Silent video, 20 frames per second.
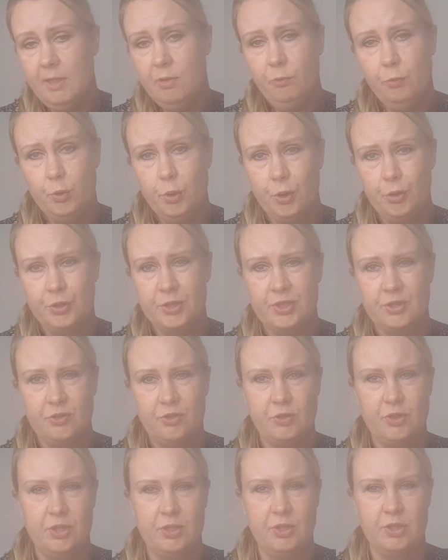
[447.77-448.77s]
400
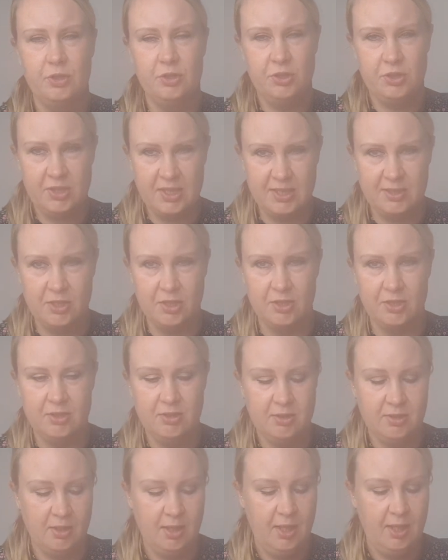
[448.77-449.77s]

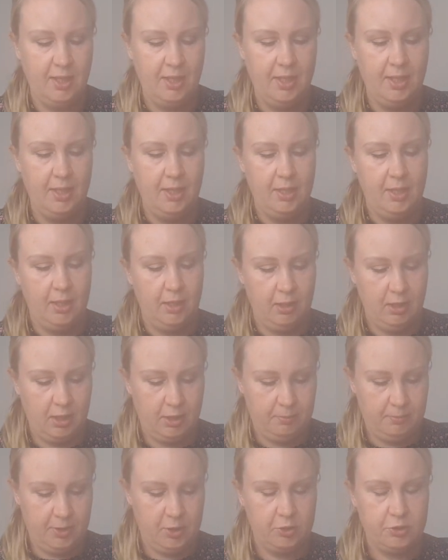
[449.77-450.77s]
stitches,
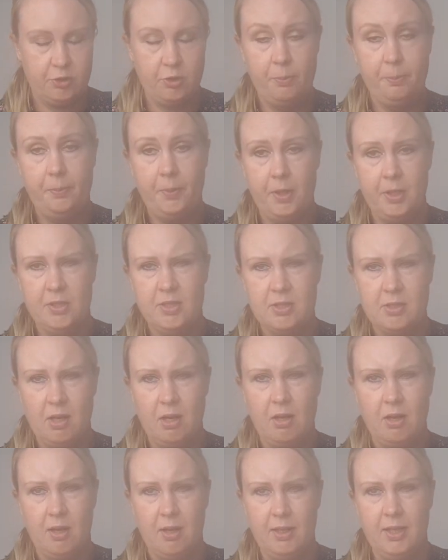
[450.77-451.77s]
because some parts
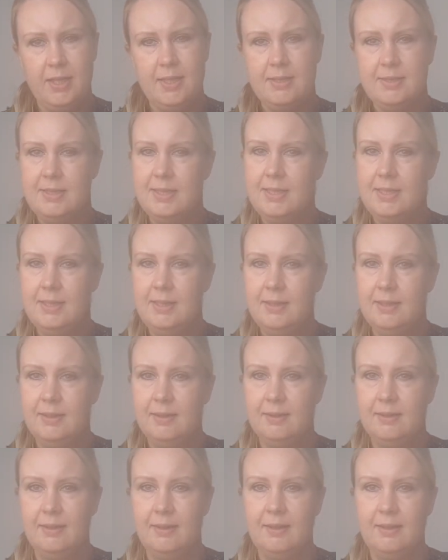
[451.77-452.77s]
are easy
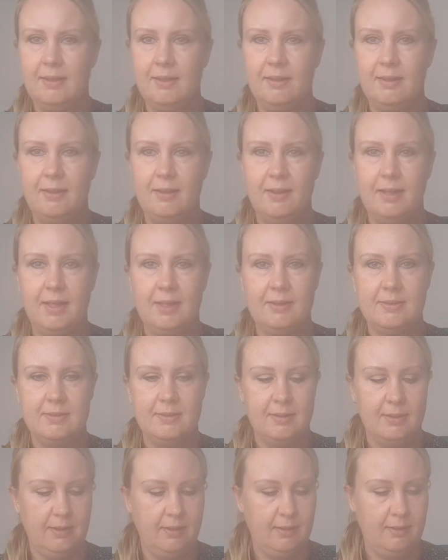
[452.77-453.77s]

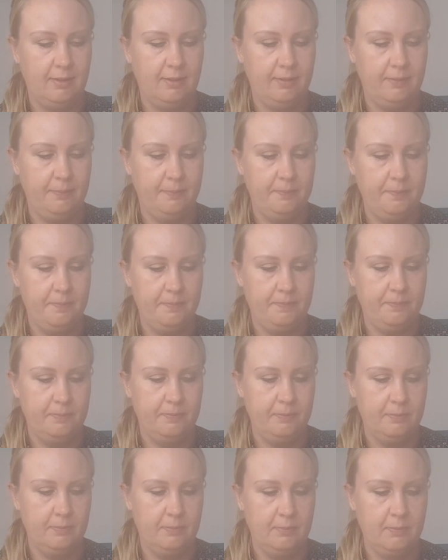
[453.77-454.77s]
and
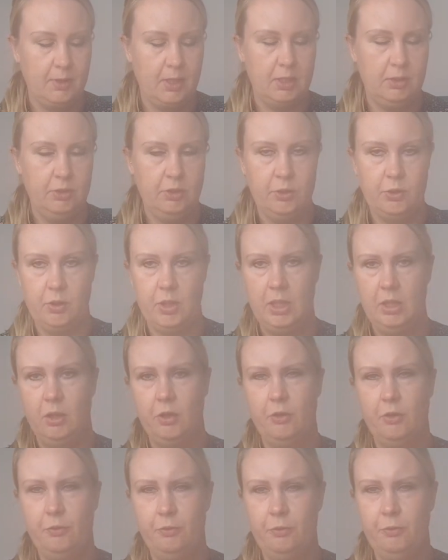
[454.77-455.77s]
you know, a
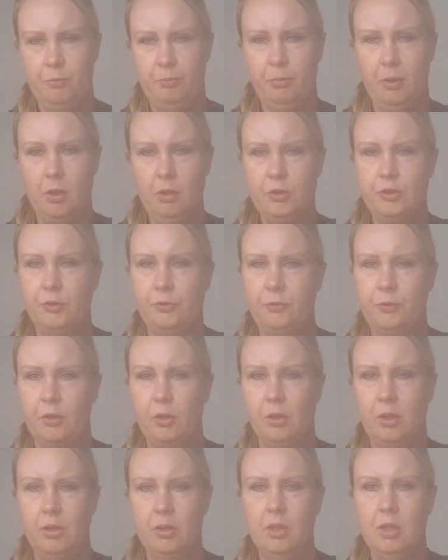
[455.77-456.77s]
lot of blocks of
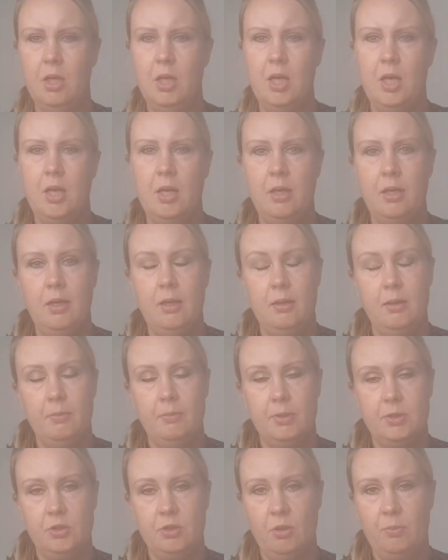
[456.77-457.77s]
color,
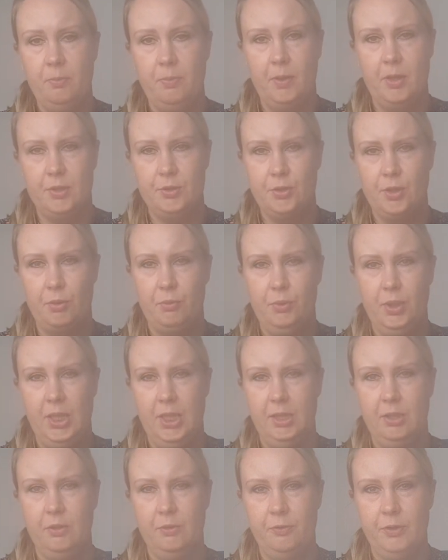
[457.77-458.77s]
but some parts are
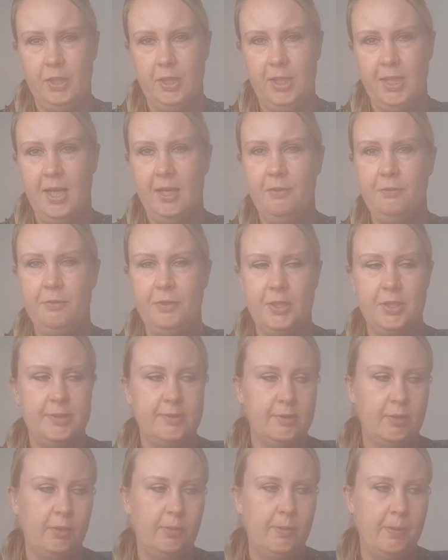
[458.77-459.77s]
really very heavy,
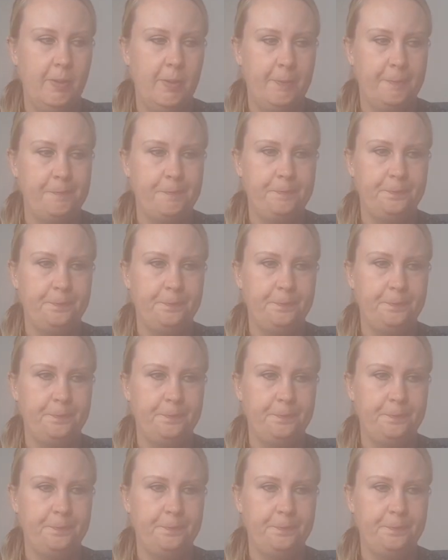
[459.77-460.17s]
so